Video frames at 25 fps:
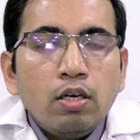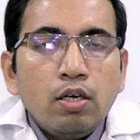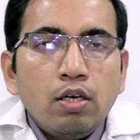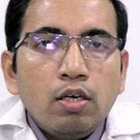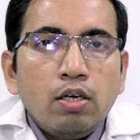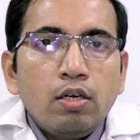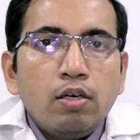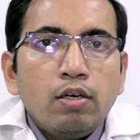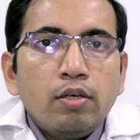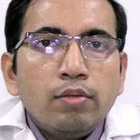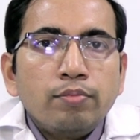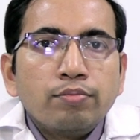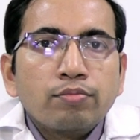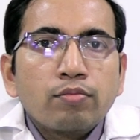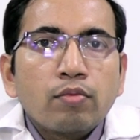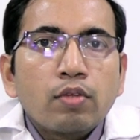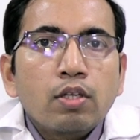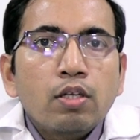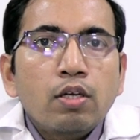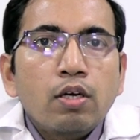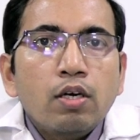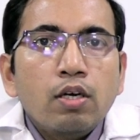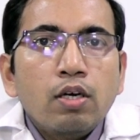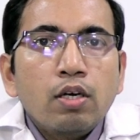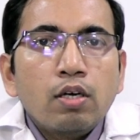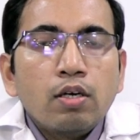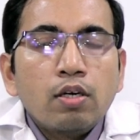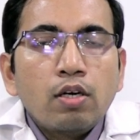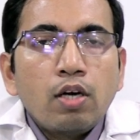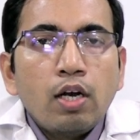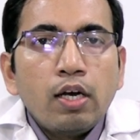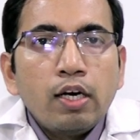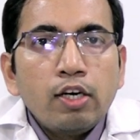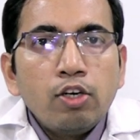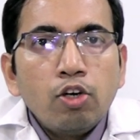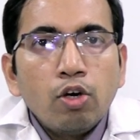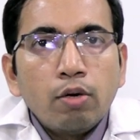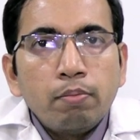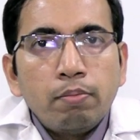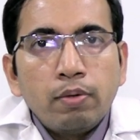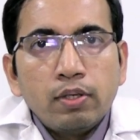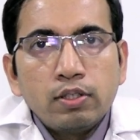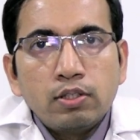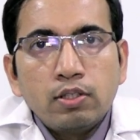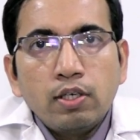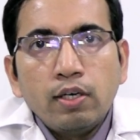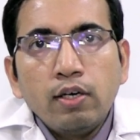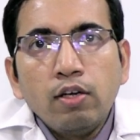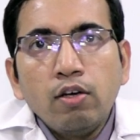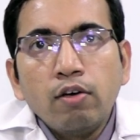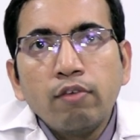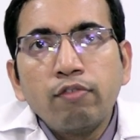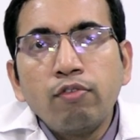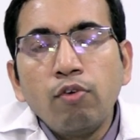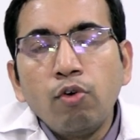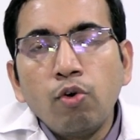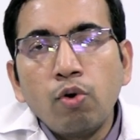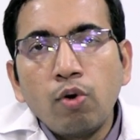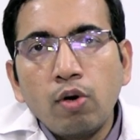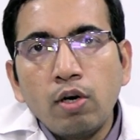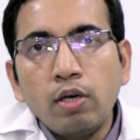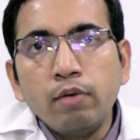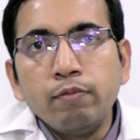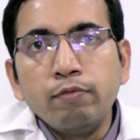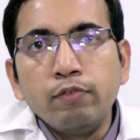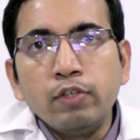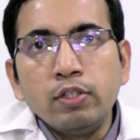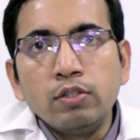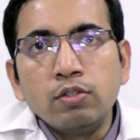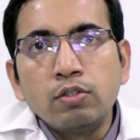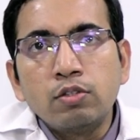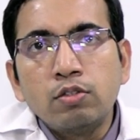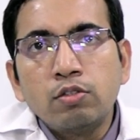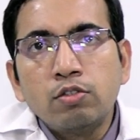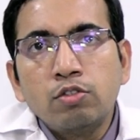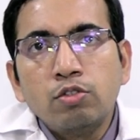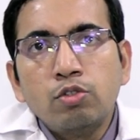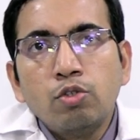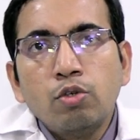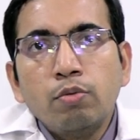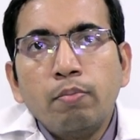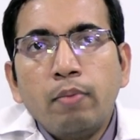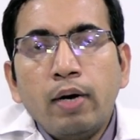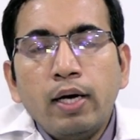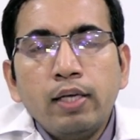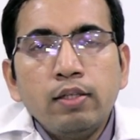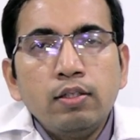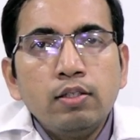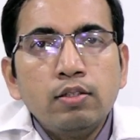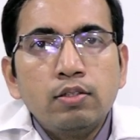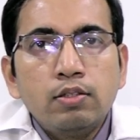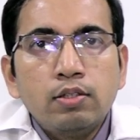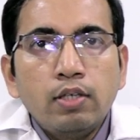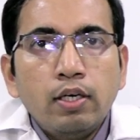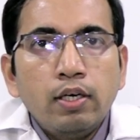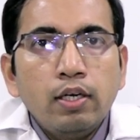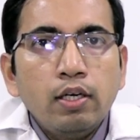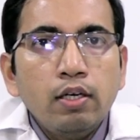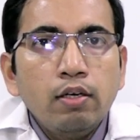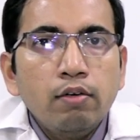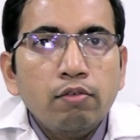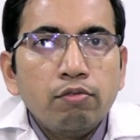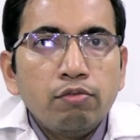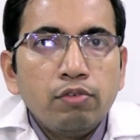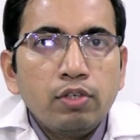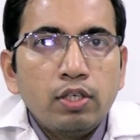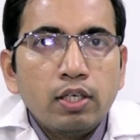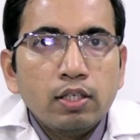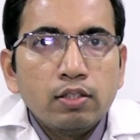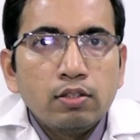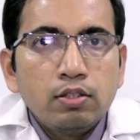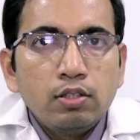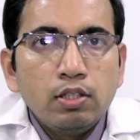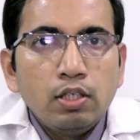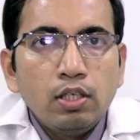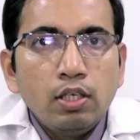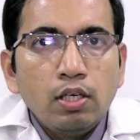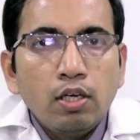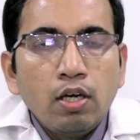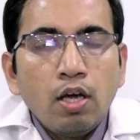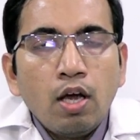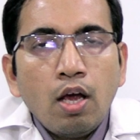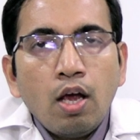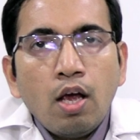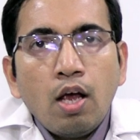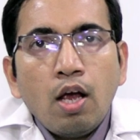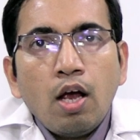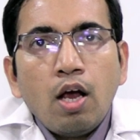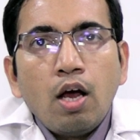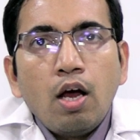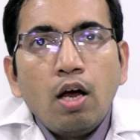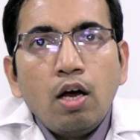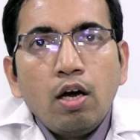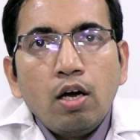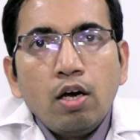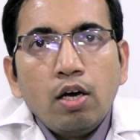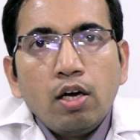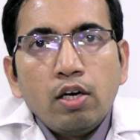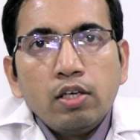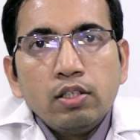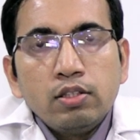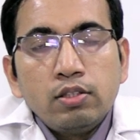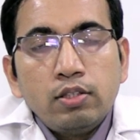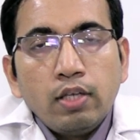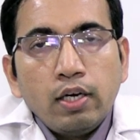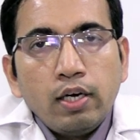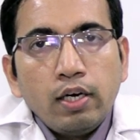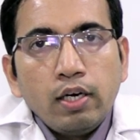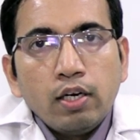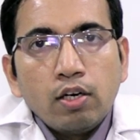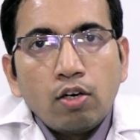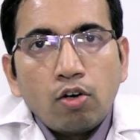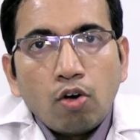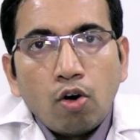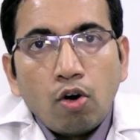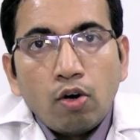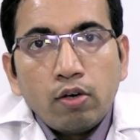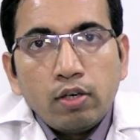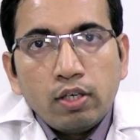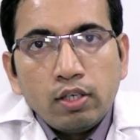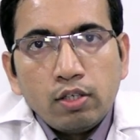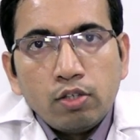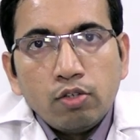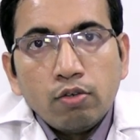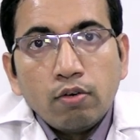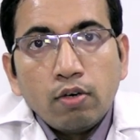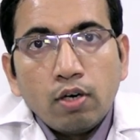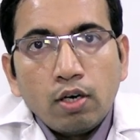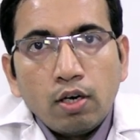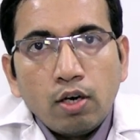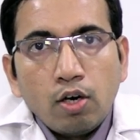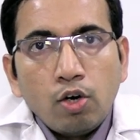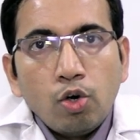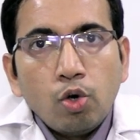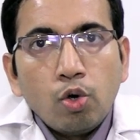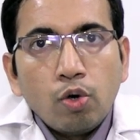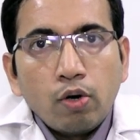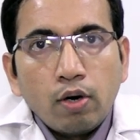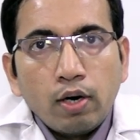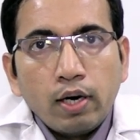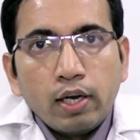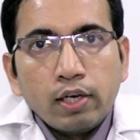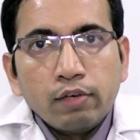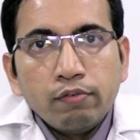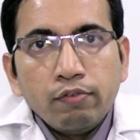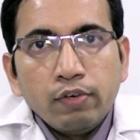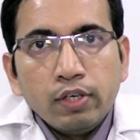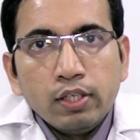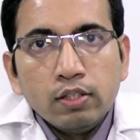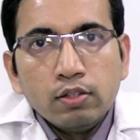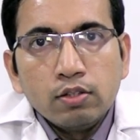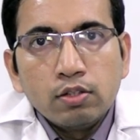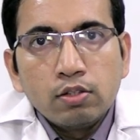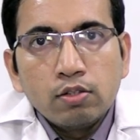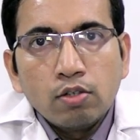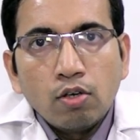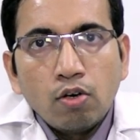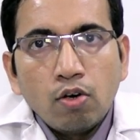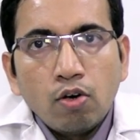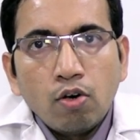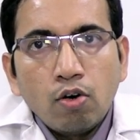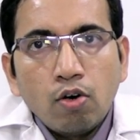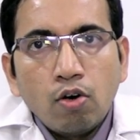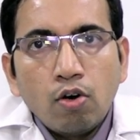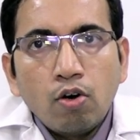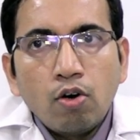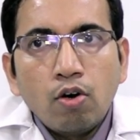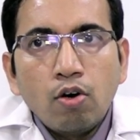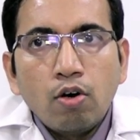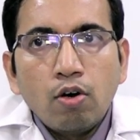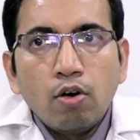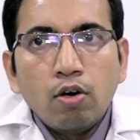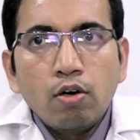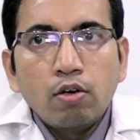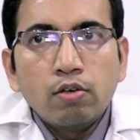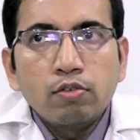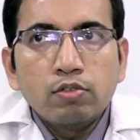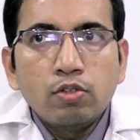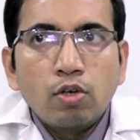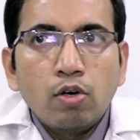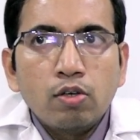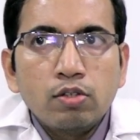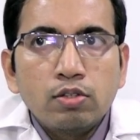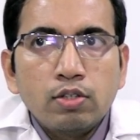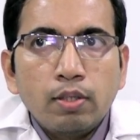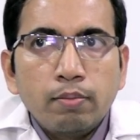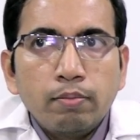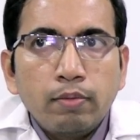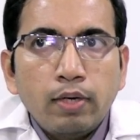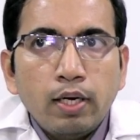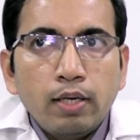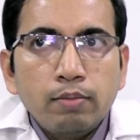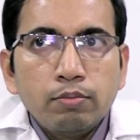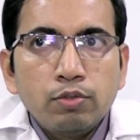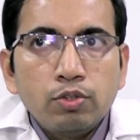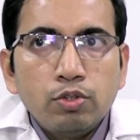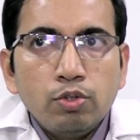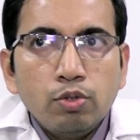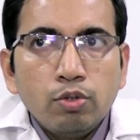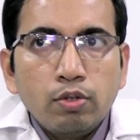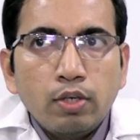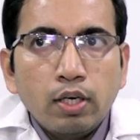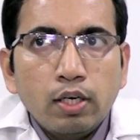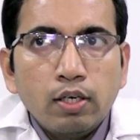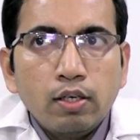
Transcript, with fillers: uh, color doppler study of lower limb veins so by this study we can see uh, is there any clot in your lower leg veins or, uh, or sometimes you